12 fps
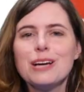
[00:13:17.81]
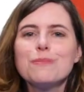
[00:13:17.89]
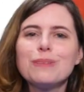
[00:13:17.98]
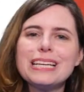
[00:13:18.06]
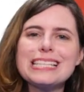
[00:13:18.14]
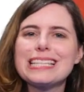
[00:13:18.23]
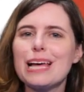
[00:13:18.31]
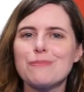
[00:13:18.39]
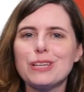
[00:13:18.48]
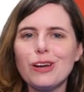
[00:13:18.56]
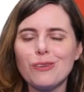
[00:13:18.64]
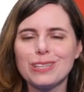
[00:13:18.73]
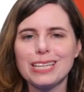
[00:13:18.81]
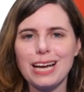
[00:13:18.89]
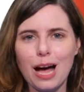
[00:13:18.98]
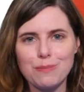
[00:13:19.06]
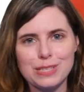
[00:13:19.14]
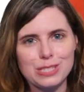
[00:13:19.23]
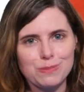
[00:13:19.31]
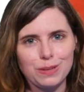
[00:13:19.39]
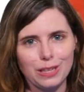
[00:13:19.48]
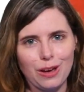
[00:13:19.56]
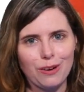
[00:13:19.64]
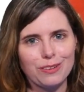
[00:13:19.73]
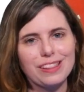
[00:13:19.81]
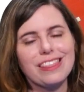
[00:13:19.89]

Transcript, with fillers: please let me know in the comments below.